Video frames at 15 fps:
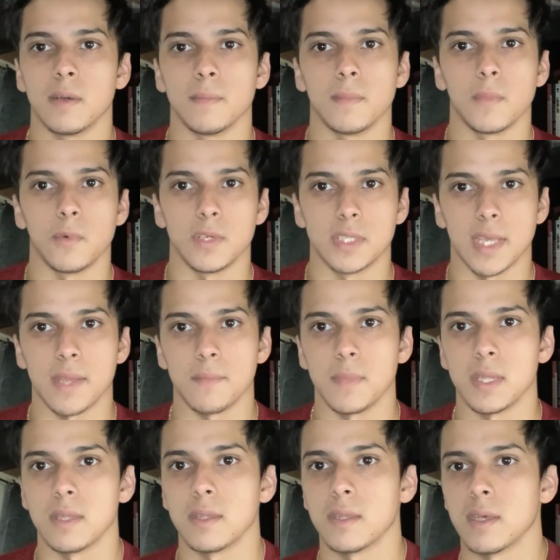
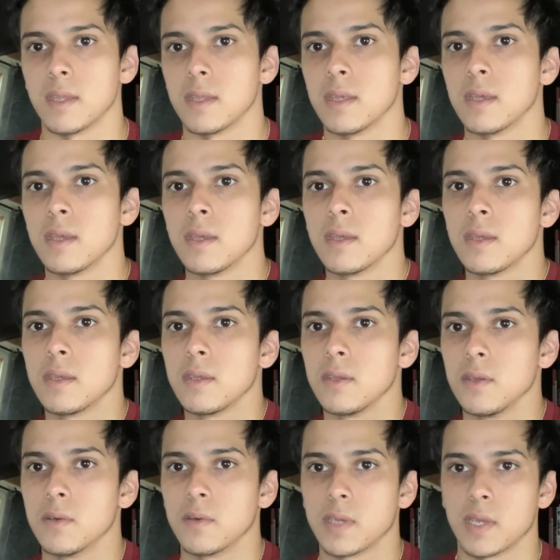resentment, then
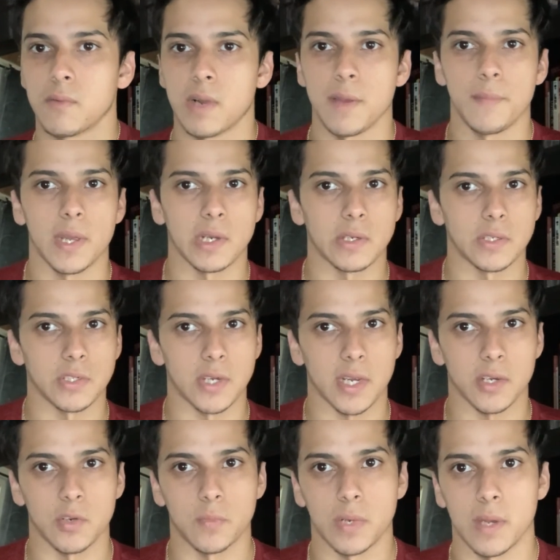you'll get right back on
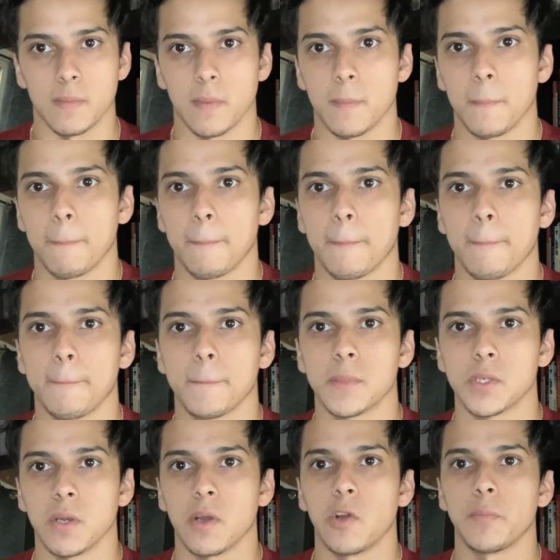track, no problem.
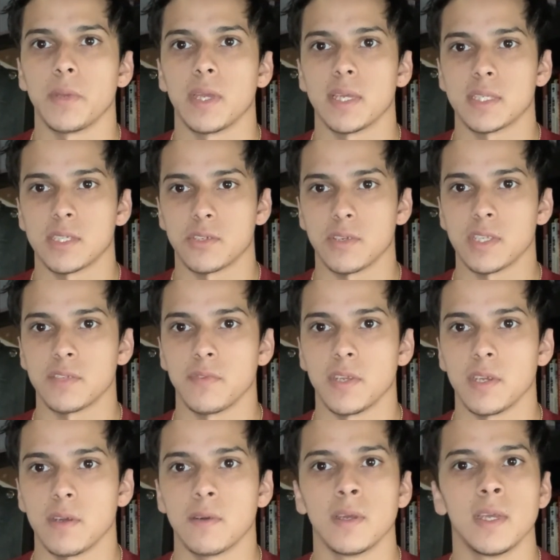So I hope you guys enjoyed this
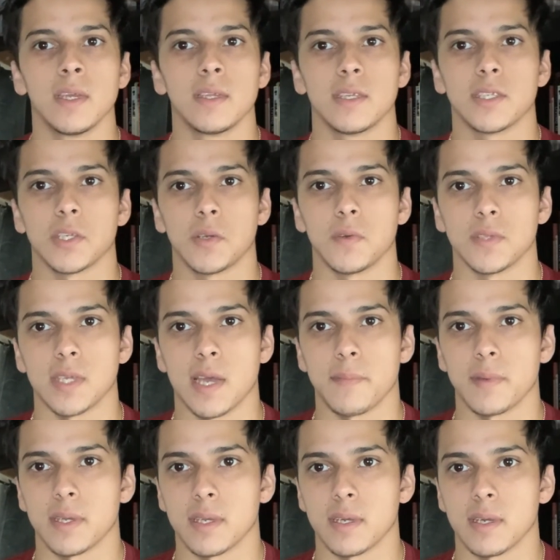video. Just a cool
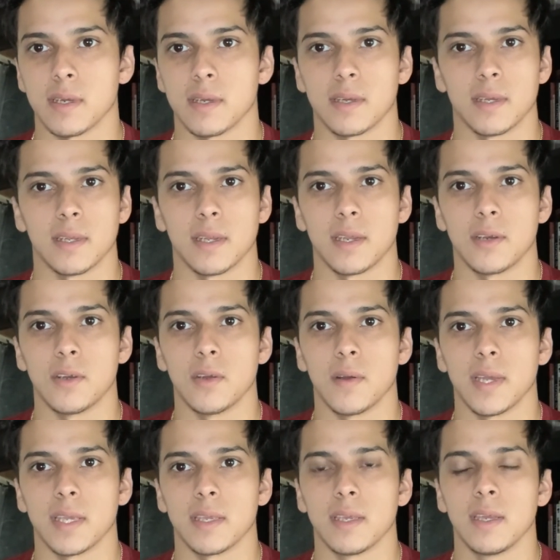topic. I don't know,
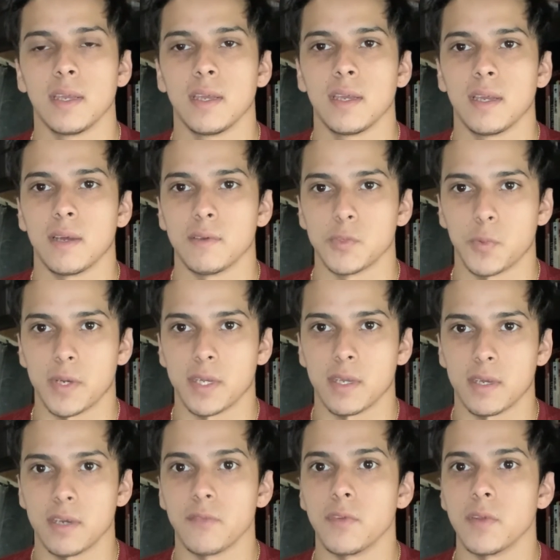I was
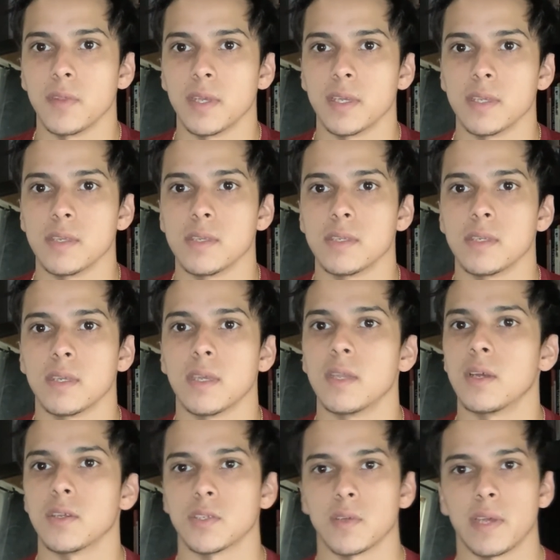working on a few things and
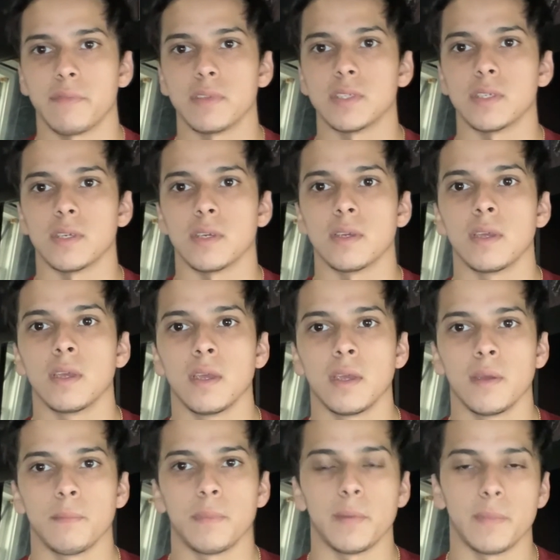also having to
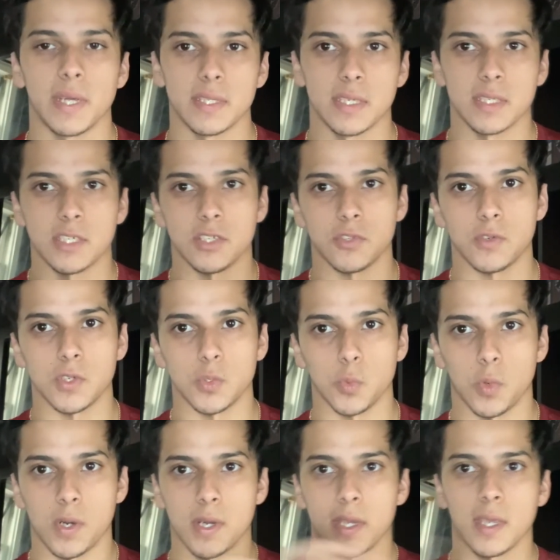put my attention towards
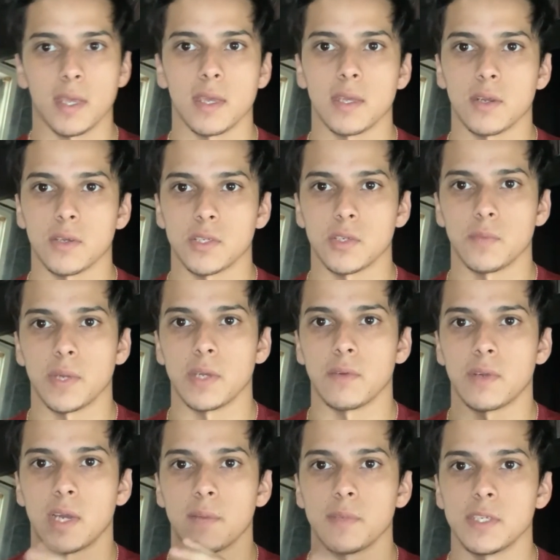work and also my
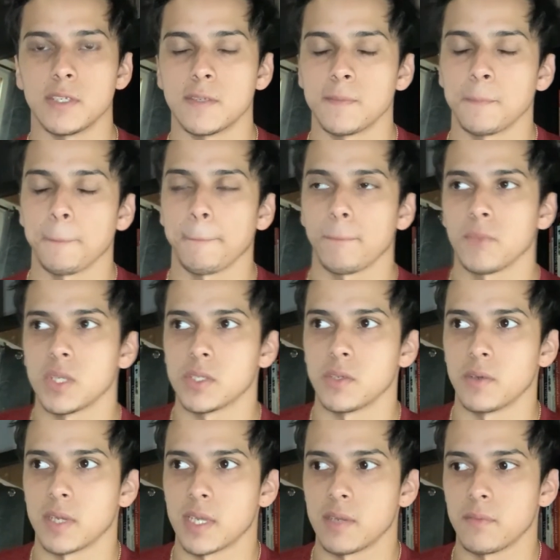own hobbies.
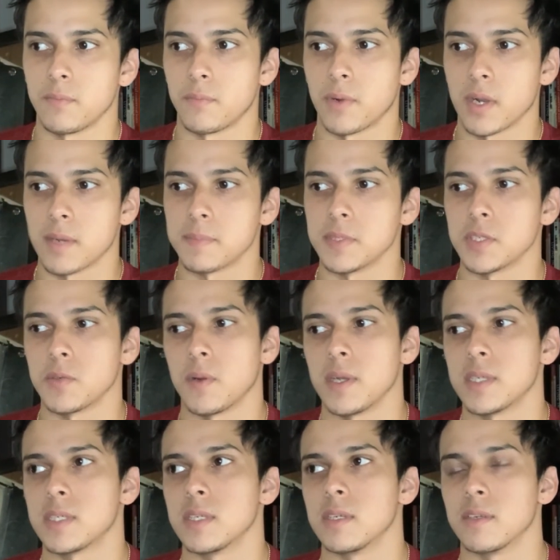So it kind of brought up this
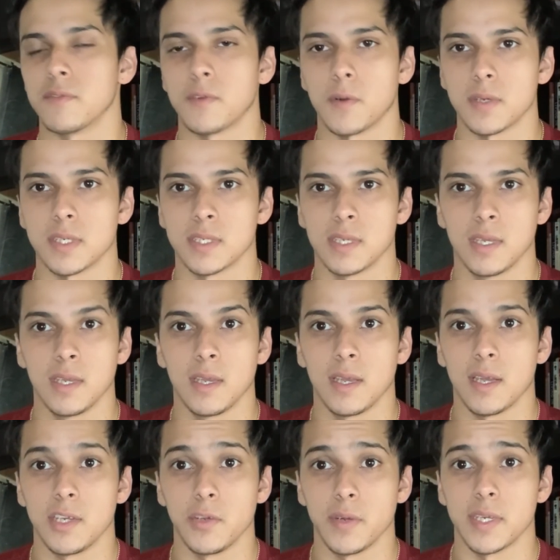question, and of course
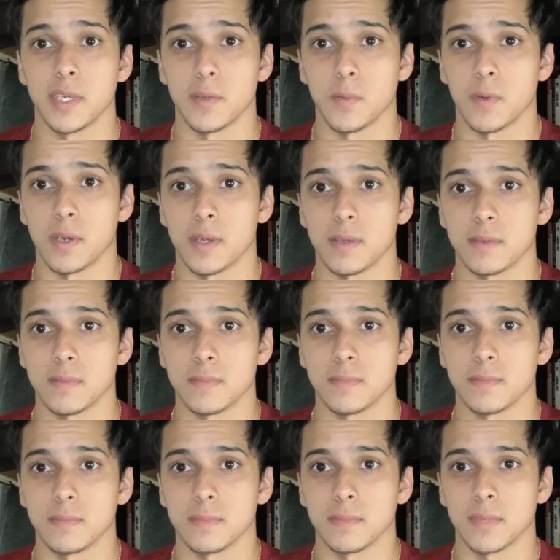I knew I didn't want to
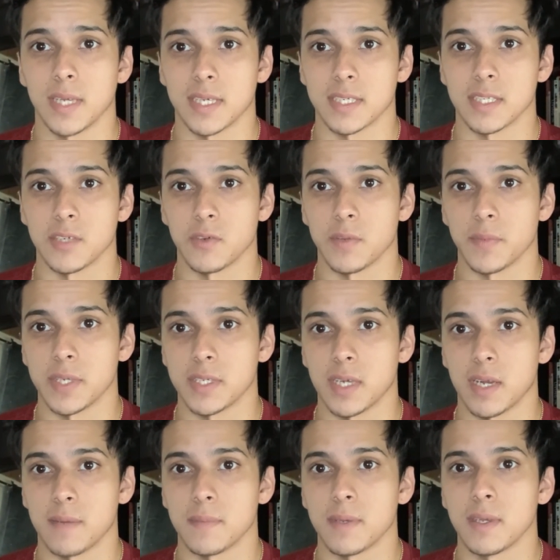actually quit my
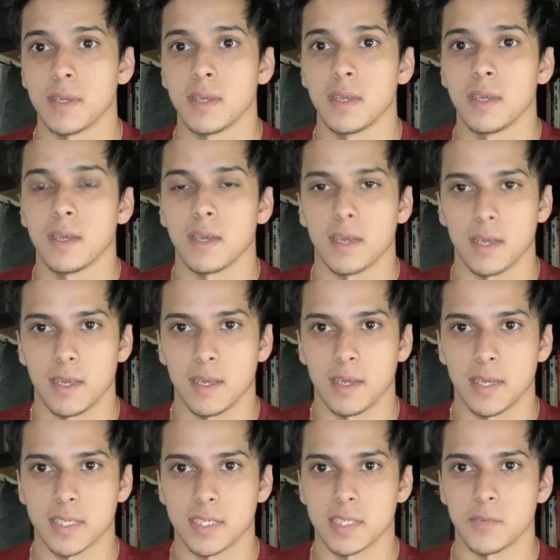job. I
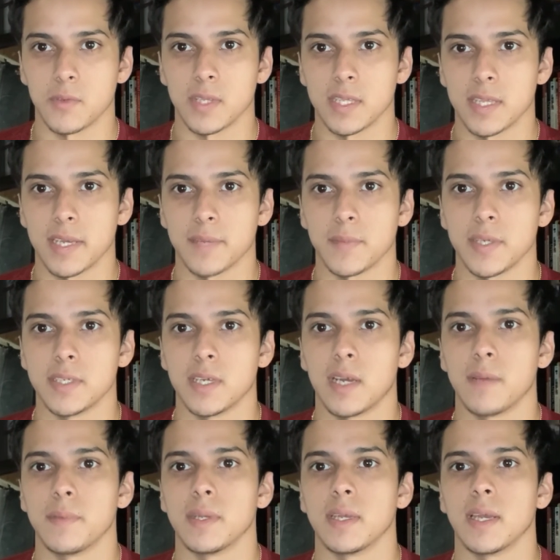actually really like my
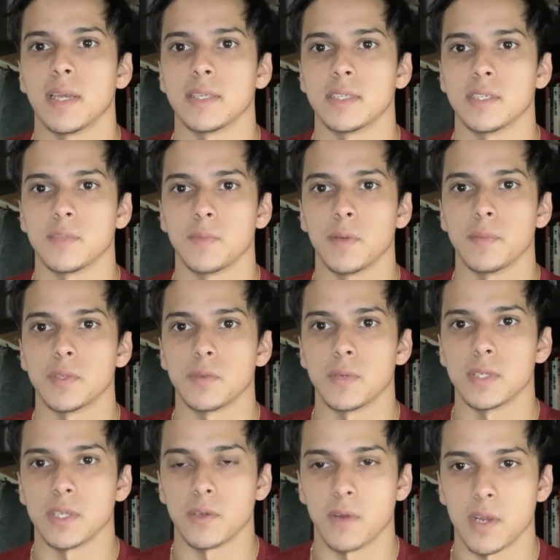job, and it has its moments where
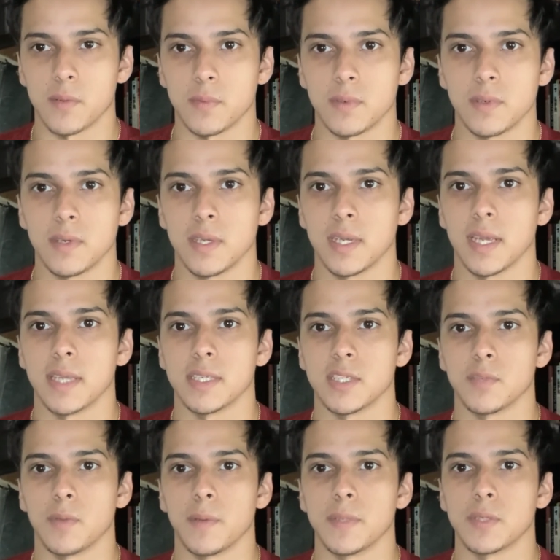it's incredible and it has
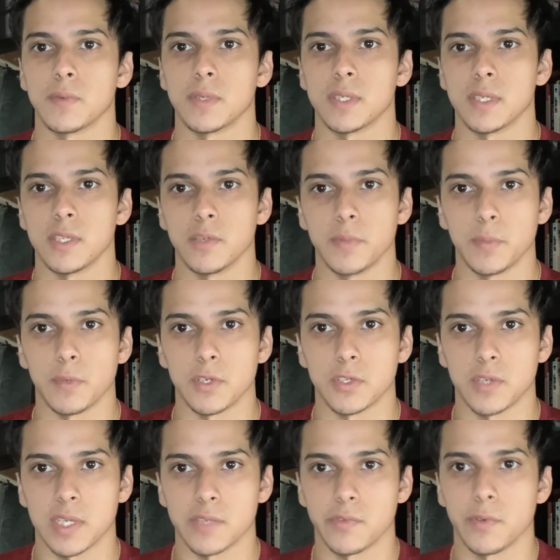its moments where it's a little bit more
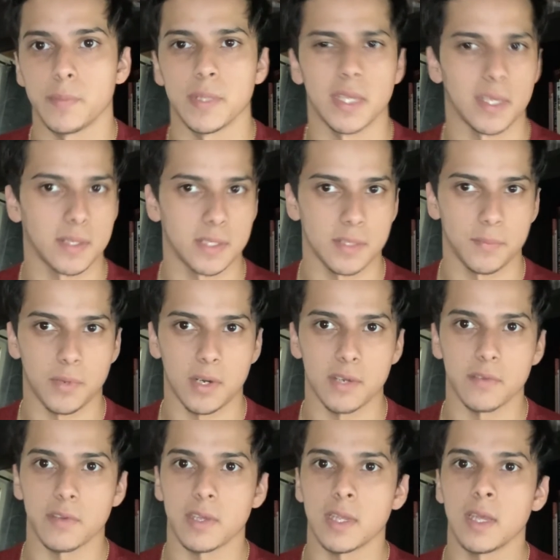stressful, but that's a part of it.